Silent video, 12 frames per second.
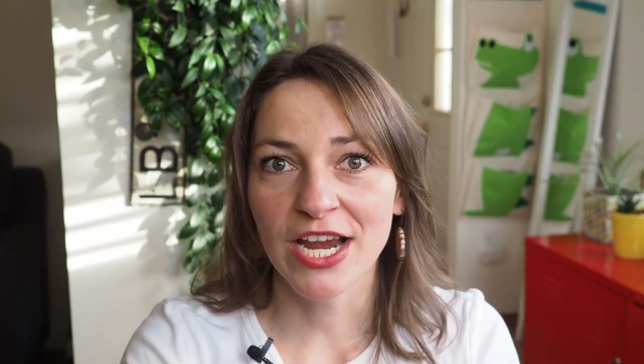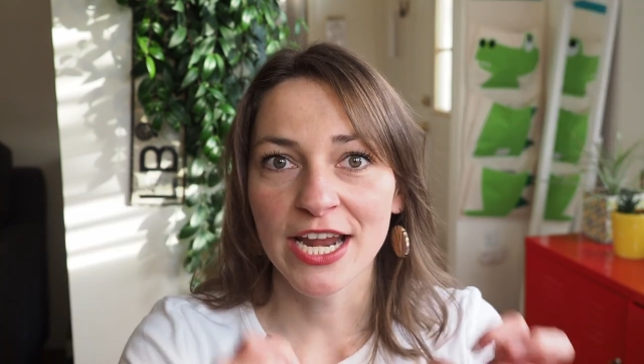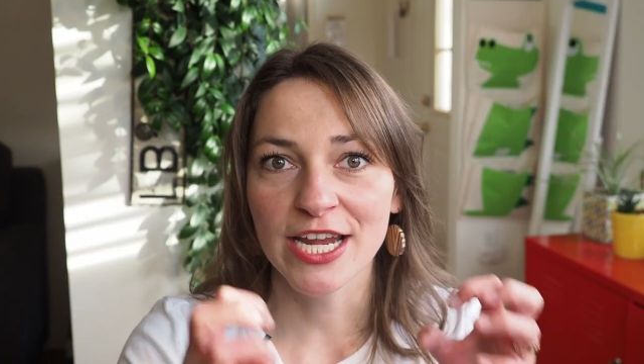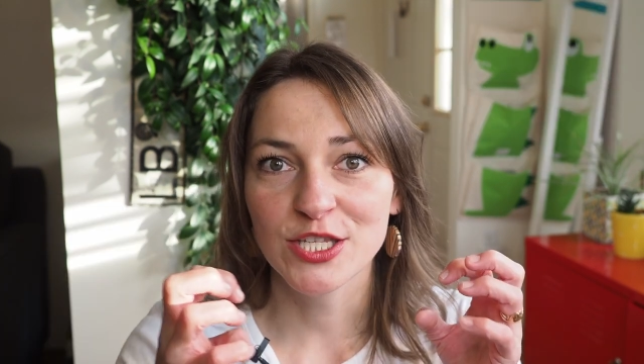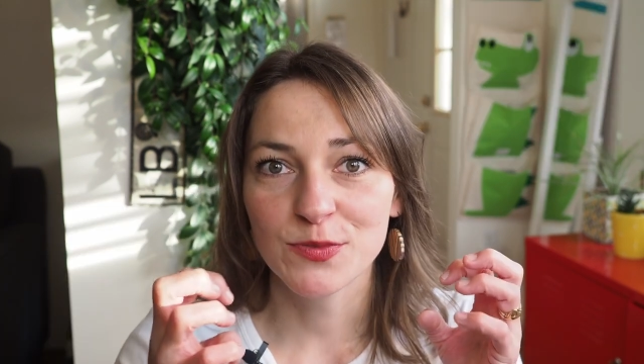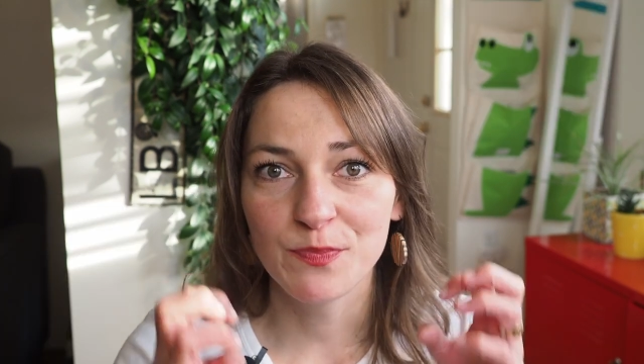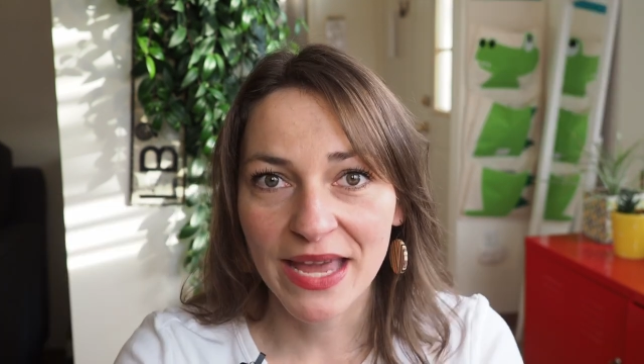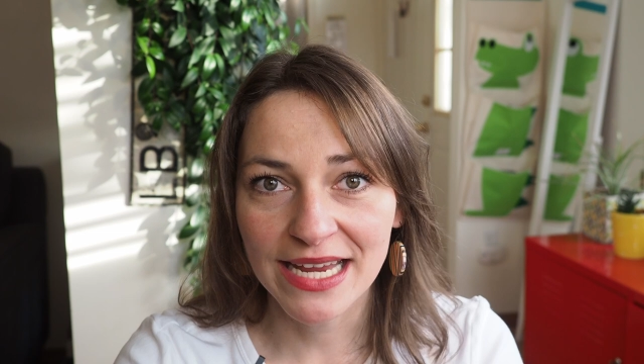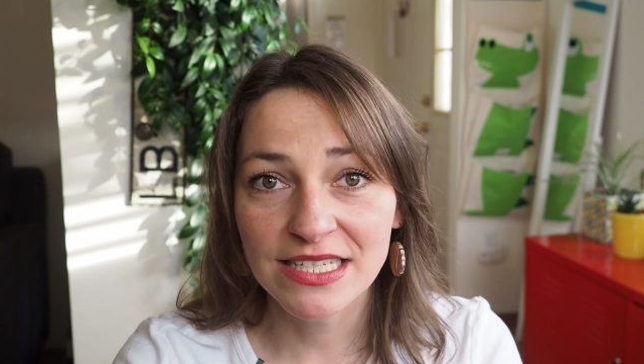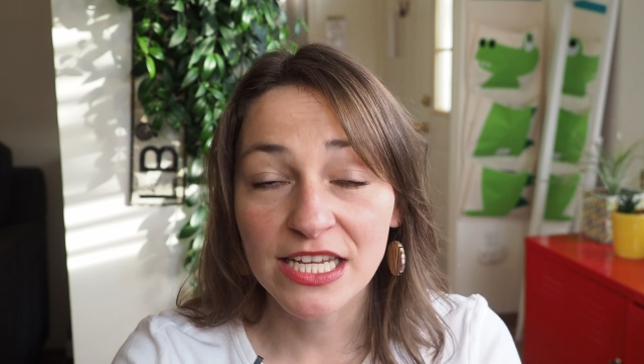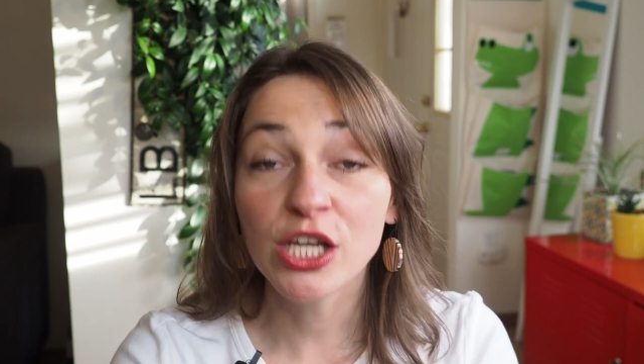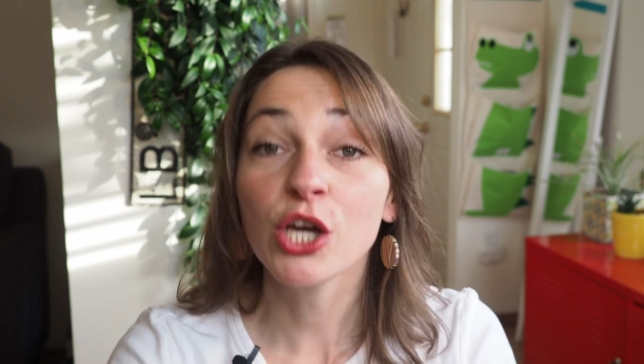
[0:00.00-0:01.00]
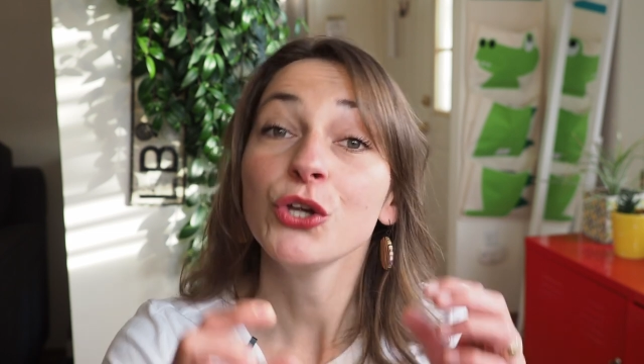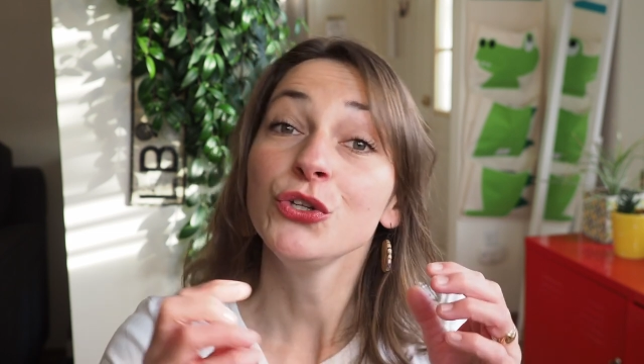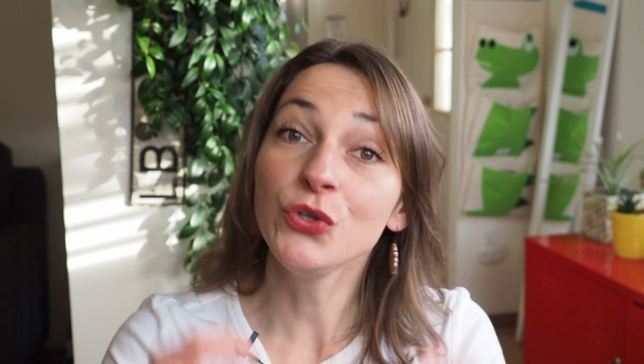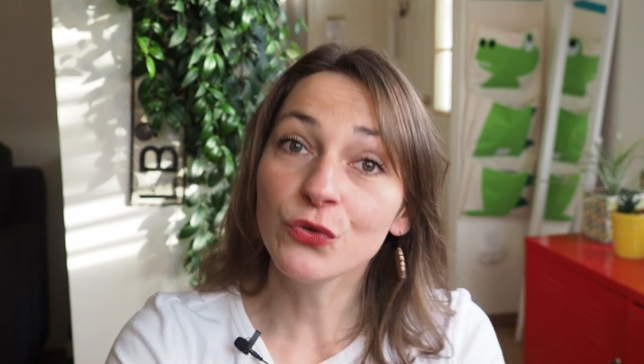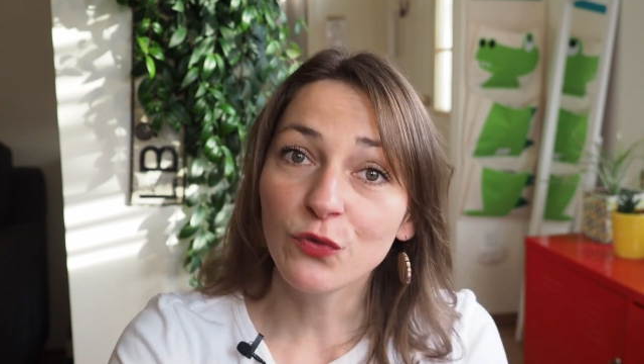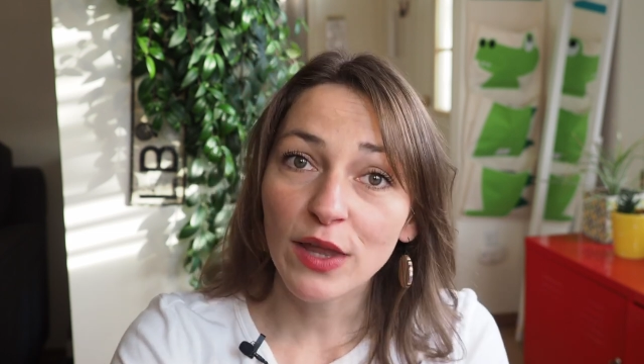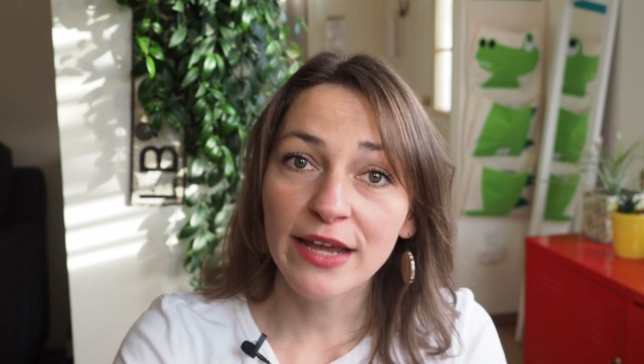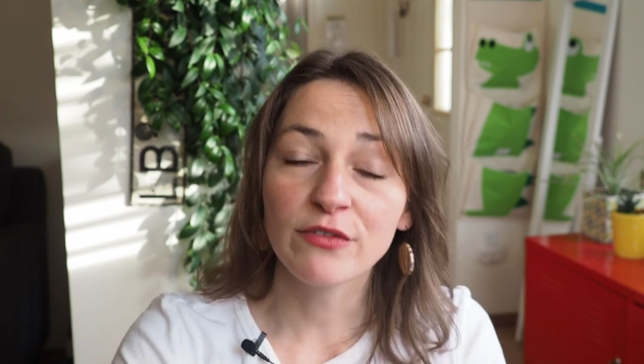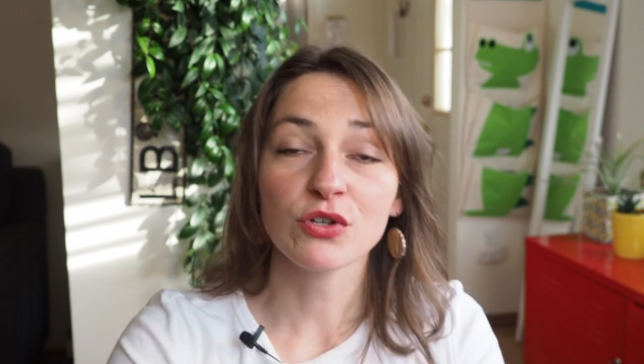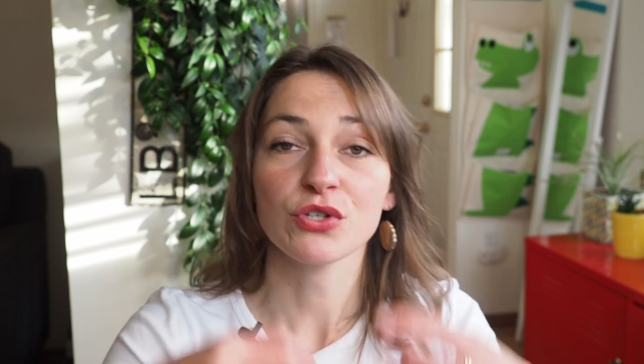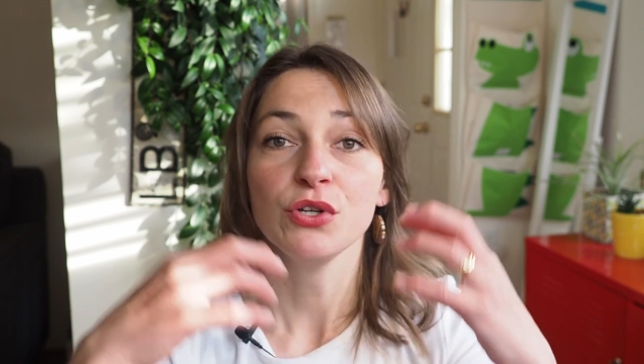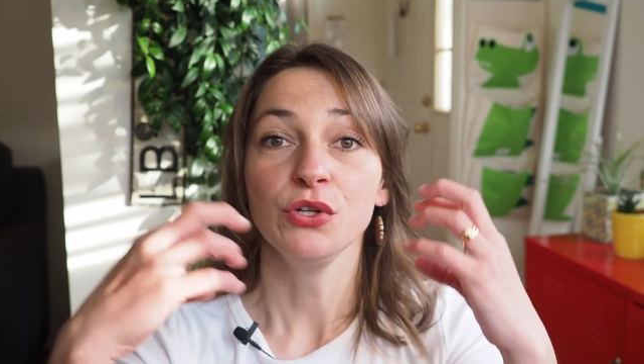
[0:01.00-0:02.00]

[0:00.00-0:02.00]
are expecting new flavors,